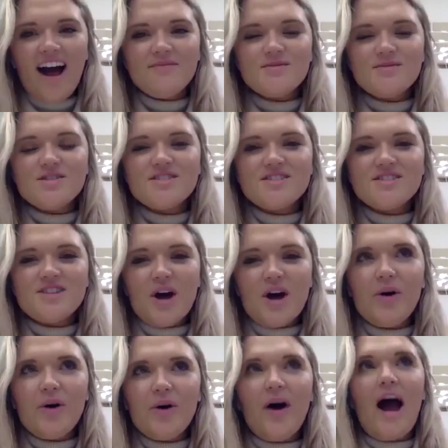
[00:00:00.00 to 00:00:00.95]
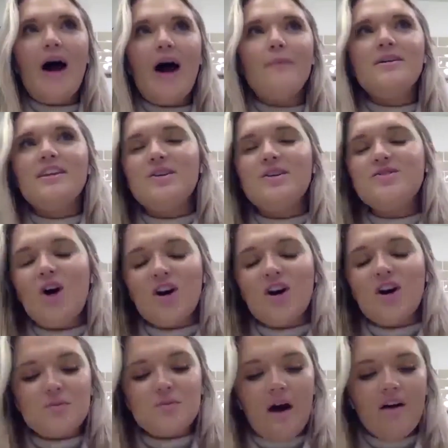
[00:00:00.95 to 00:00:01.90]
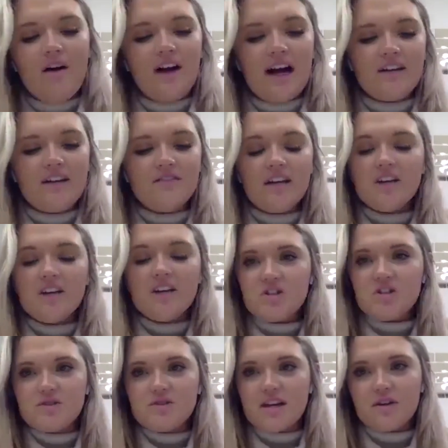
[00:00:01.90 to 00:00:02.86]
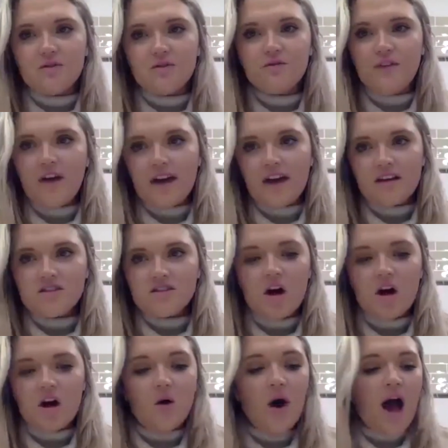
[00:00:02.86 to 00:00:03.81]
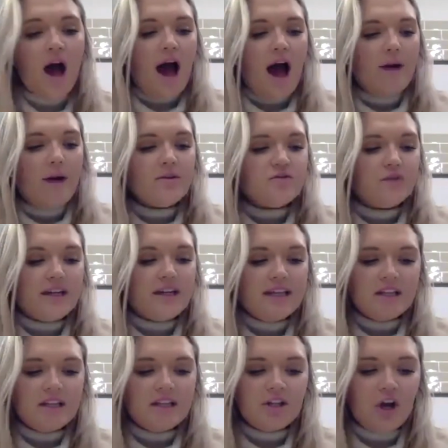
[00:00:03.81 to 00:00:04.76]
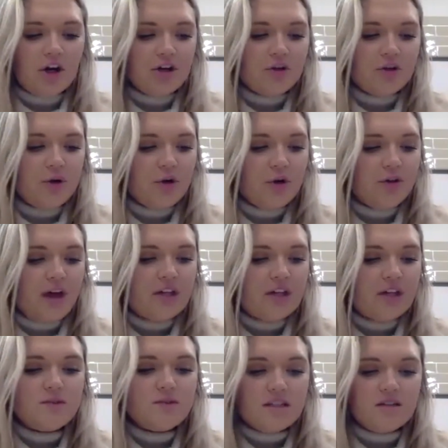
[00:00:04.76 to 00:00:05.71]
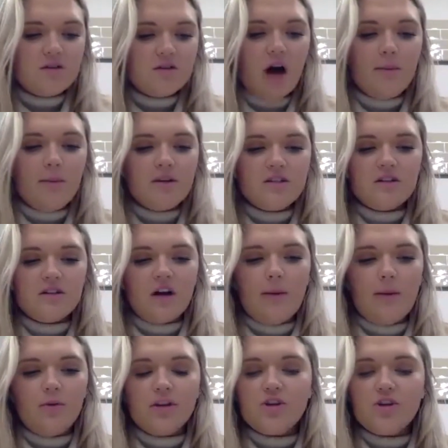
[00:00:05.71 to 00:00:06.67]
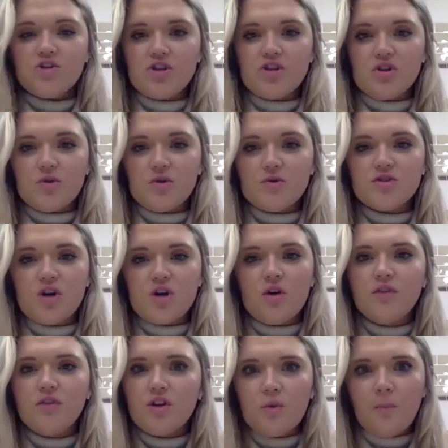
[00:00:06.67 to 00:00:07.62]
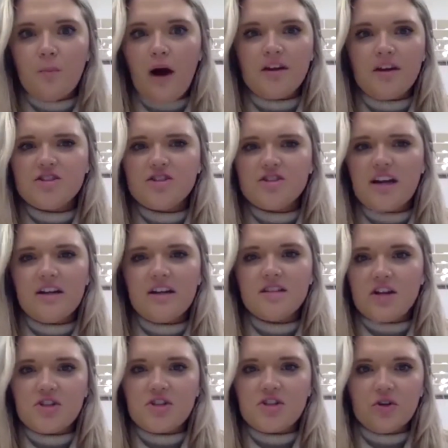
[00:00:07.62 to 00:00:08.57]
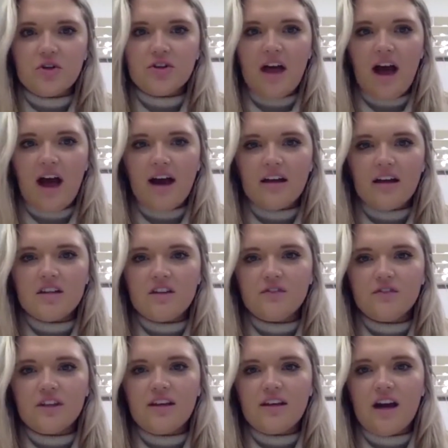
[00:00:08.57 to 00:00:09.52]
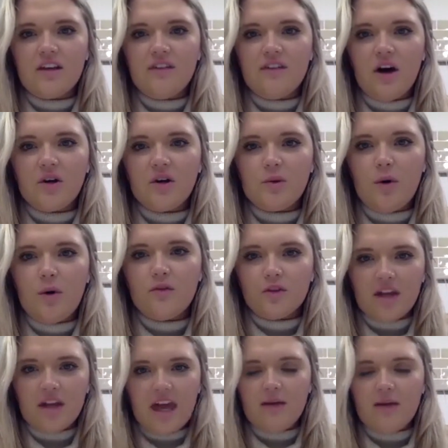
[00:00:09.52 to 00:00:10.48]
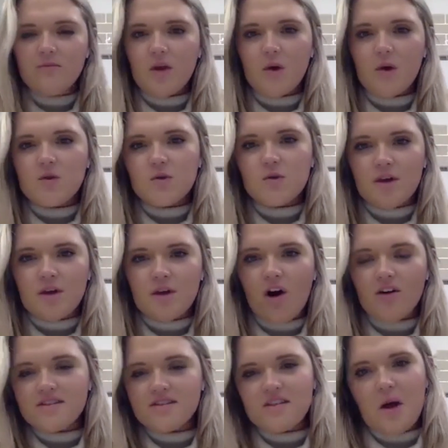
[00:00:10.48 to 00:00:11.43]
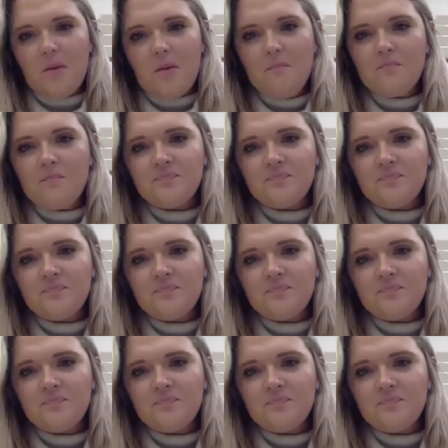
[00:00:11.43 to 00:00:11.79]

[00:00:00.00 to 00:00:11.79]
I'm so happy that you talked about kind of the issues that you face. So I was reading in the article that you did come into a couple issues. So if you don't mind just kind of touching on that, and definitely kind of how you overcame those, would be awesome.